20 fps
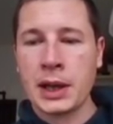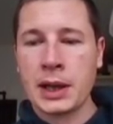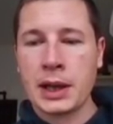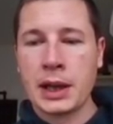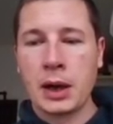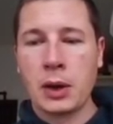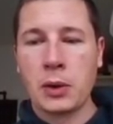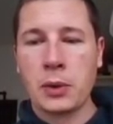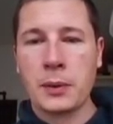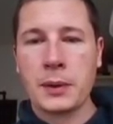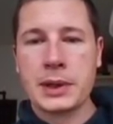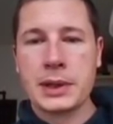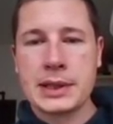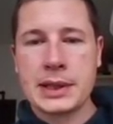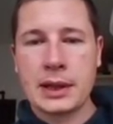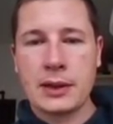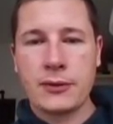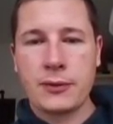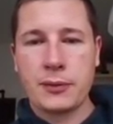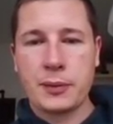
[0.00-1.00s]
Now,
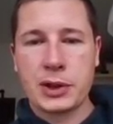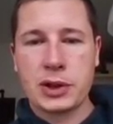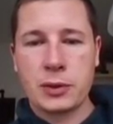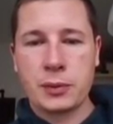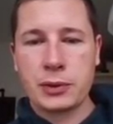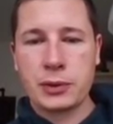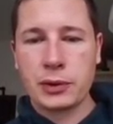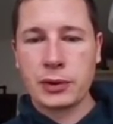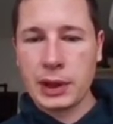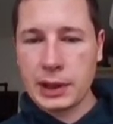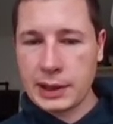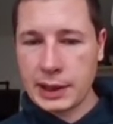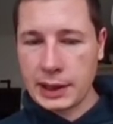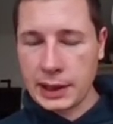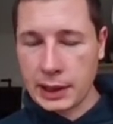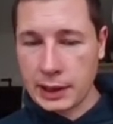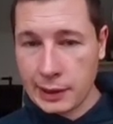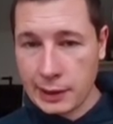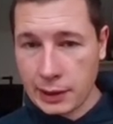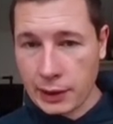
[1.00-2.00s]
instead of bishop to e3
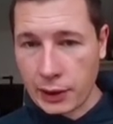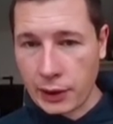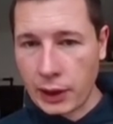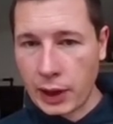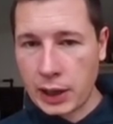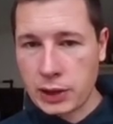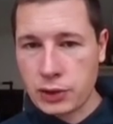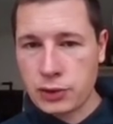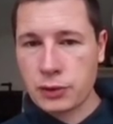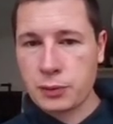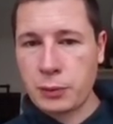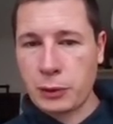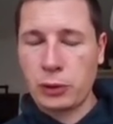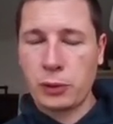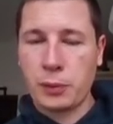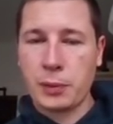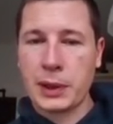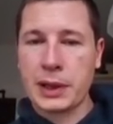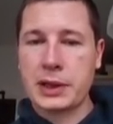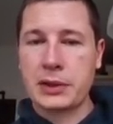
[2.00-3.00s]
here, I should
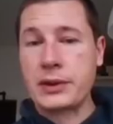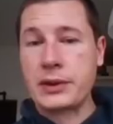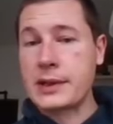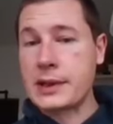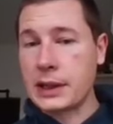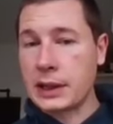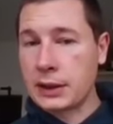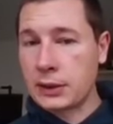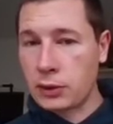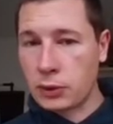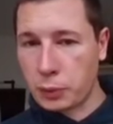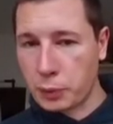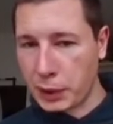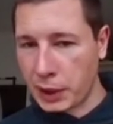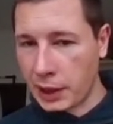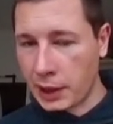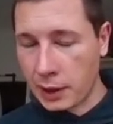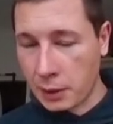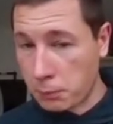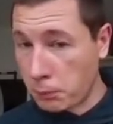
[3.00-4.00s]
probably concede to
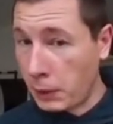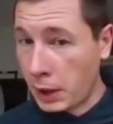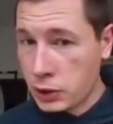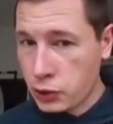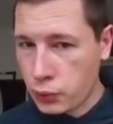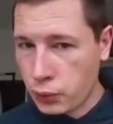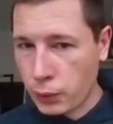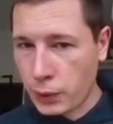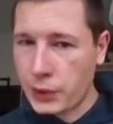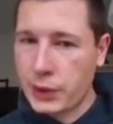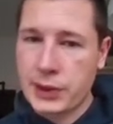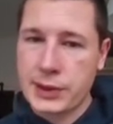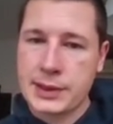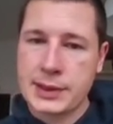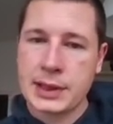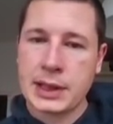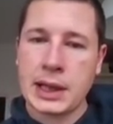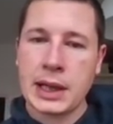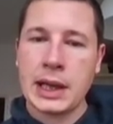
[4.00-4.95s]
being much worse